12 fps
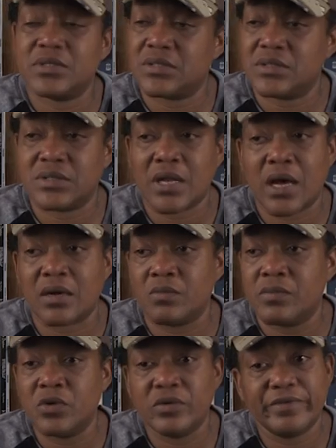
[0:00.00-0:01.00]
This is not a
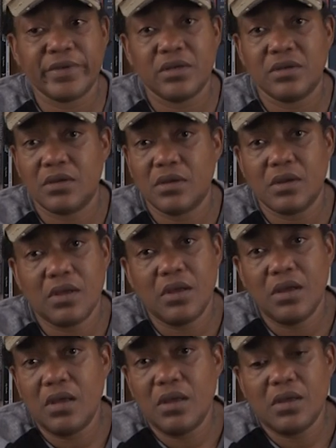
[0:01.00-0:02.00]
movie,
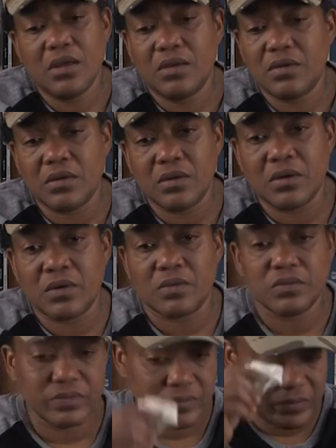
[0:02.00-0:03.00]
you know.